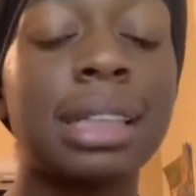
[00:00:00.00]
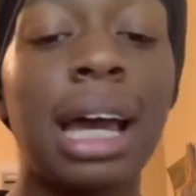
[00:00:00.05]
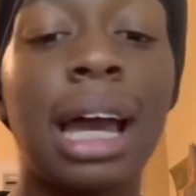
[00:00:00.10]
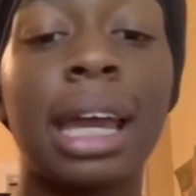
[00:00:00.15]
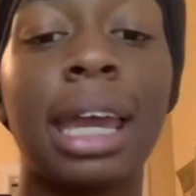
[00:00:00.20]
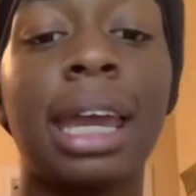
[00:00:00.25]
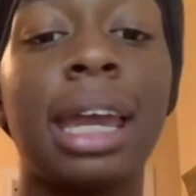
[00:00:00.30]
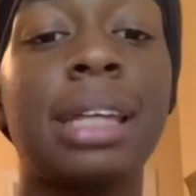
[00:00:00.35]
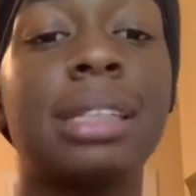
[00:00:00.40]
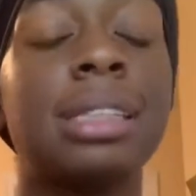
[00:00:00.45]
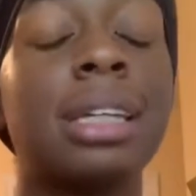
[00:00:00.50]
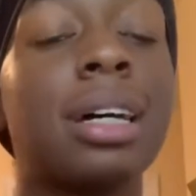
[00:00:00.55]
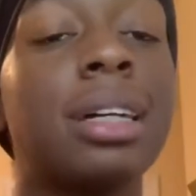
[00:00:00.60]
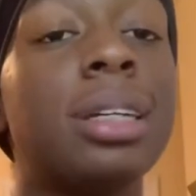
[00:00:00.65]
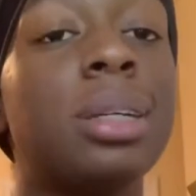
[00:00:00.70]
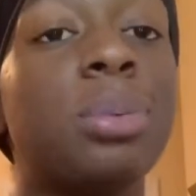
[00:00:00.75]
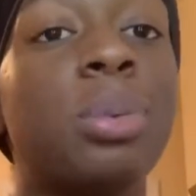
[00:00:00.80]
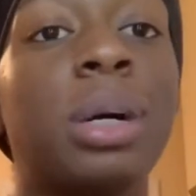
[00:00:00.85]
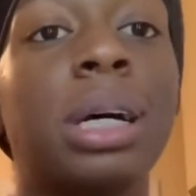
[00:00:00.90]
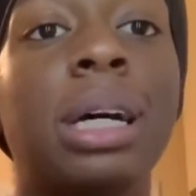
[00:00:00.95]
I can't tell
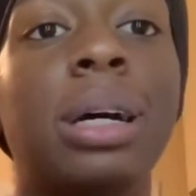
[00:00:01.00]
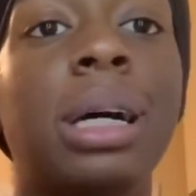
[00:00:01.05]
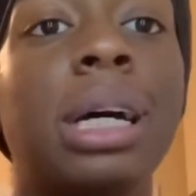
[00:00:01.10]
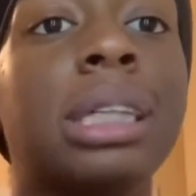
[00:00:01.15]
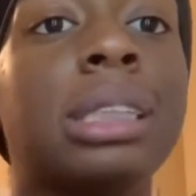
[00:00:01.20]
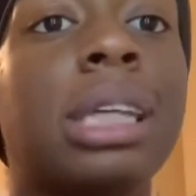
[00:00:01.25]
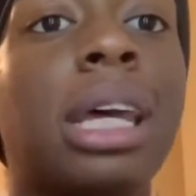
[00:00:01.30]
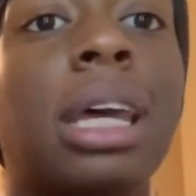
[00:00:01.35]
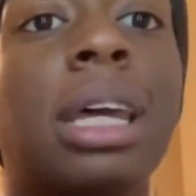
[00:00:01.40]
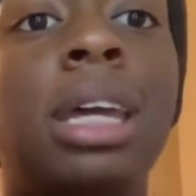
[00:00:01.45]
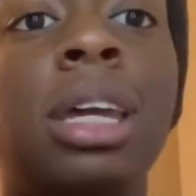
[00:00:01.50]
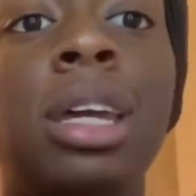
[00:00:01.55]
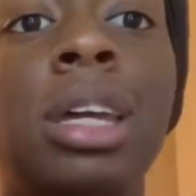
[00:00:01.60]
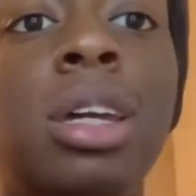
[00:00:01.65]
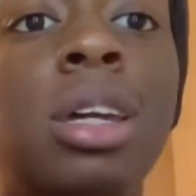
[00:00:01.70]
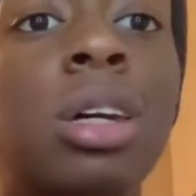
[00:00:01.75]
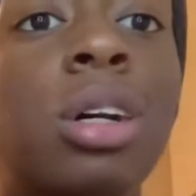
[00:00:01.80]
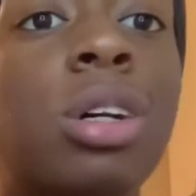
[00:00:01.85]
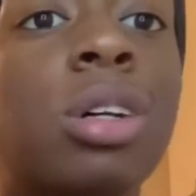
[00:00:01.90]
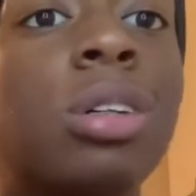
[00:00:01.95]
you what is a
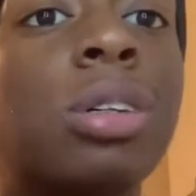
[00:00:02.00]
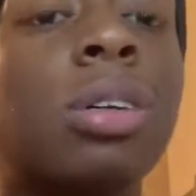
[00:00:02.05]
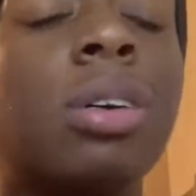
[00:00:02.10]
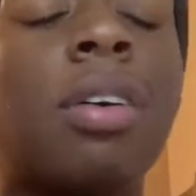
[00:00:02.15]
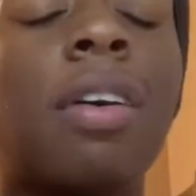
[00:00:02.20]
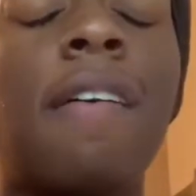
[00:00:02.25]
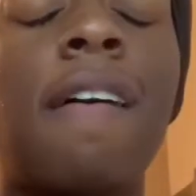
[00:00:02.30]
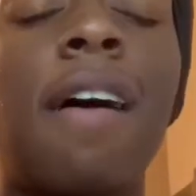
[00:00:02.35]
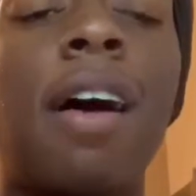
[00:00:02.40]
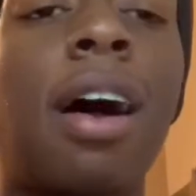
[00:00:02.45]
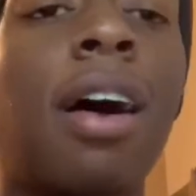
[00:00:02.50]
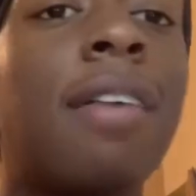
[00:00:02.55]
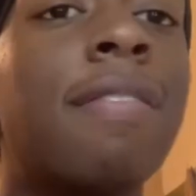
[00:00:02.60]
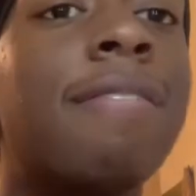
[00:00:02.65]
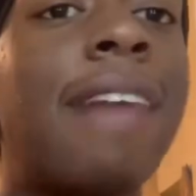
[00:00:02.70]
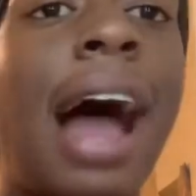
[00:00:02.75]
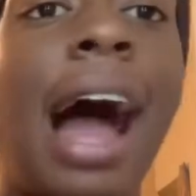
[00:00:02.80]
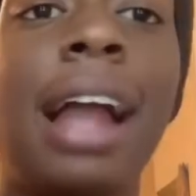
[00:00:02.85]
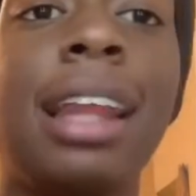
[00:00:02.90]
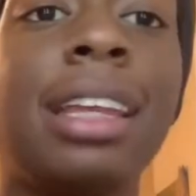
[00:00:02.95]
hill, a
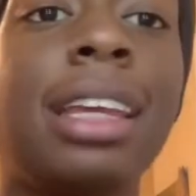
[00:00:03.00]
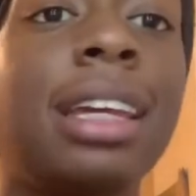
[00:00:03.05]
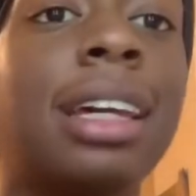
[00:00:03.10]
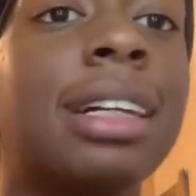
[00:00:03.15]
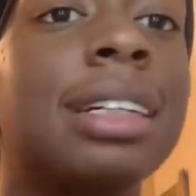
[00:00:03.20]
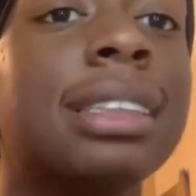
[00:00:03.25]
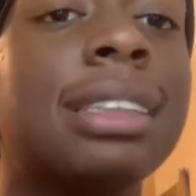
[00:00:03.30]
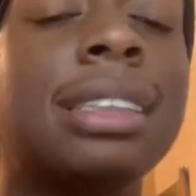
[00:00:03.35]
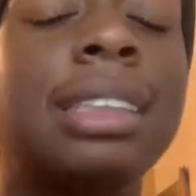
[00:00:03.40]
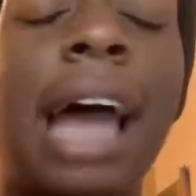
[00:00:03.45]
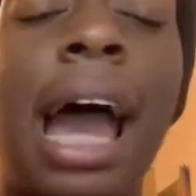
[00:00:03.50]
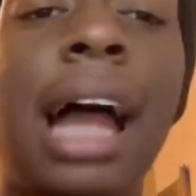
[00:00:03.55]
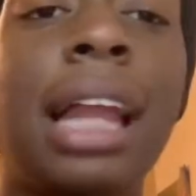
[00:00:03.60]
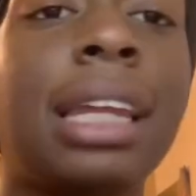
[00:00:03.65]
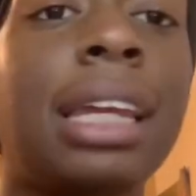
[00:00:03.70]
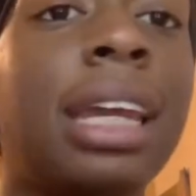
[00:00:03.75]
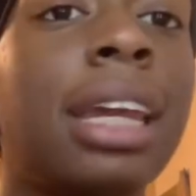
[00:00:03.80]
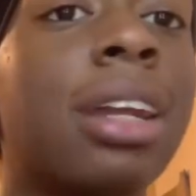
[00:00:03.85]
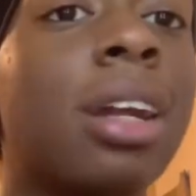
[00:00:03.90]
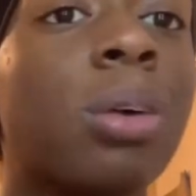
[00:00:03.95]
valley, a
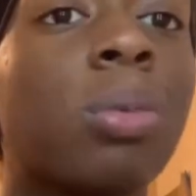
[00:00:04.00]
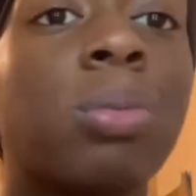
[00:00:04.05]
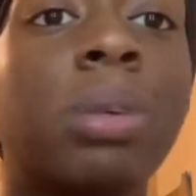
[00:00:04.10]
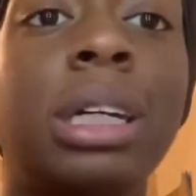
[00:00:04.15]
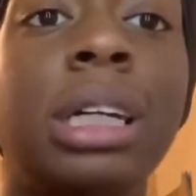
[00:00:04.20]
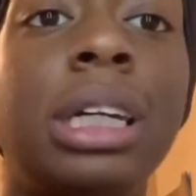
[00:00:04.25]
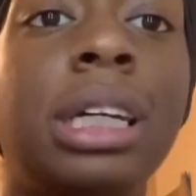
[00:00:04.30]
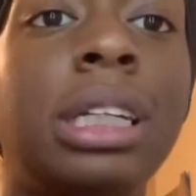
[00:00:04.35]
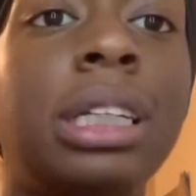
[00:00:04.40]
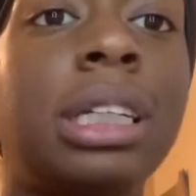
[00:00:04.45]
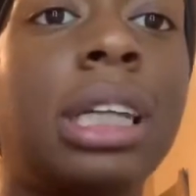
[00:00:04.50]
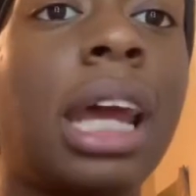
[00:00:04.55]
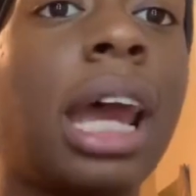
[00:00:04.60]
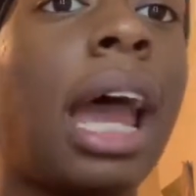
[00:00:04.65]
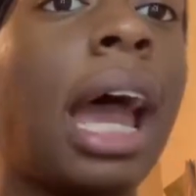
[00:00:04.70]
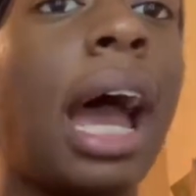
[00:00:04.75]
sally, and a ridge.